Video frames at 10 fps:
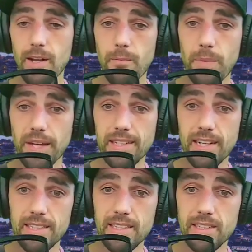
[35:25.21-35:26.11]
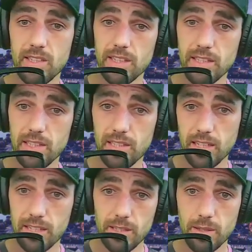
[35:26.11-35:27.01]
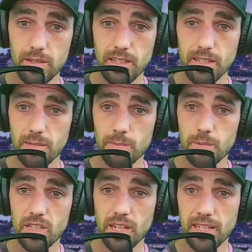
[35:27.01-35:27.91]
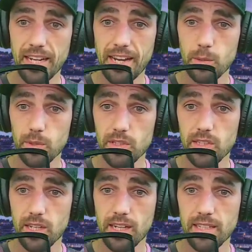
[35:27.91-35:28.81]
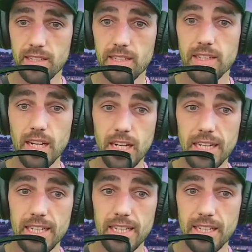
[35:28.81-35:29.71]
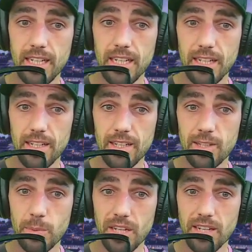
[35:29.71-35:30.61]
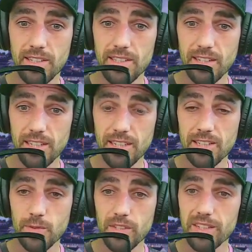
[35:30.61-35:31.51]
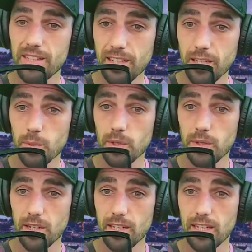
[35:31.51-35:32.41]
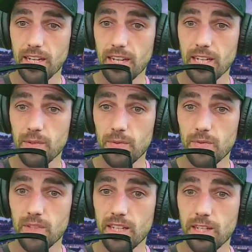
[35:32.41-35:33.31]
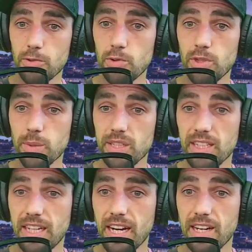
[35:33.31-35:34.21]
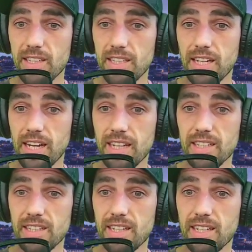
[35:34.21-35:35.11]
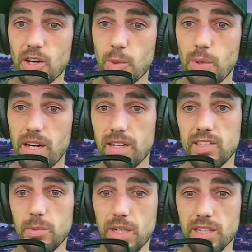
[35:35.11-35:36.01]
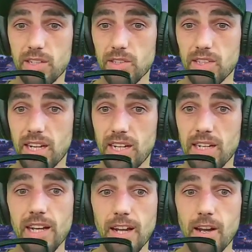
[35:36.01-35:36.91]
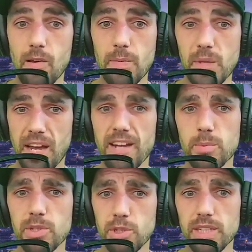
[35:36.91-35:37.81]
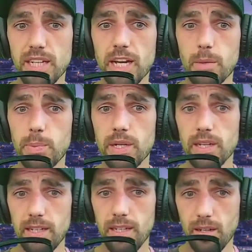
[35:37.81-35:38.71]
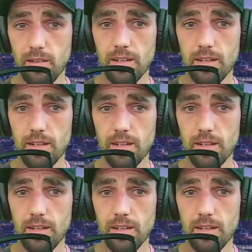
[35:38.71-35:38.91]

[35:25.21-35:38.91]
And, and these are the guys that are out there selling cannabis. And to be honest, like you have to think about it. Like uh, if they agree with the Gardaí and uh, our policymakers that cannabis should be kept illegal